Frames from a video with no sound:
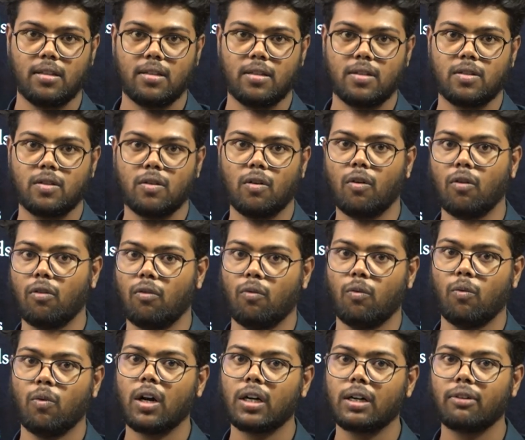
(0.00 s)
So
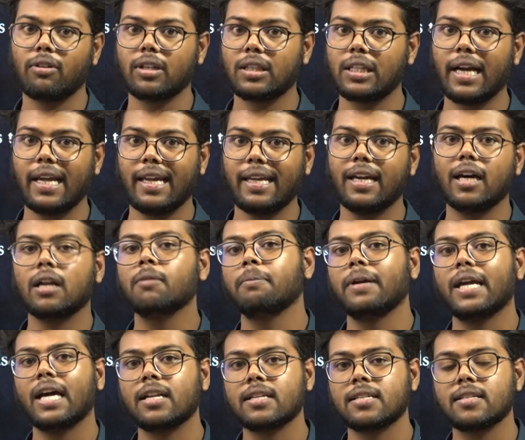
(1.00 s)
whatever the ear
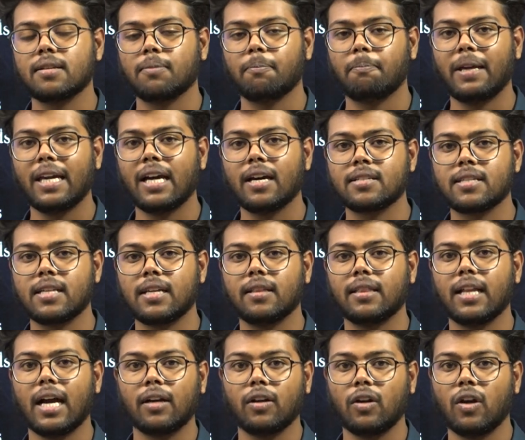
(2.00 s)
piercing
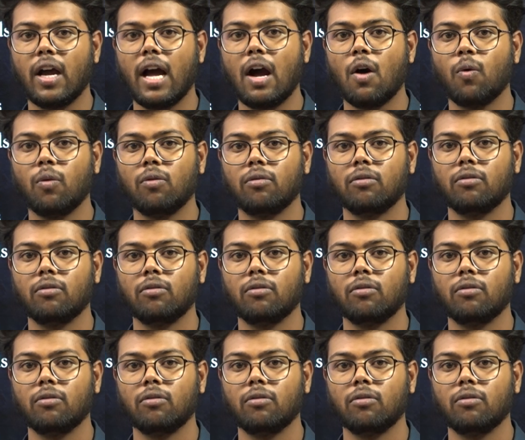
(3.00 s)
that you have,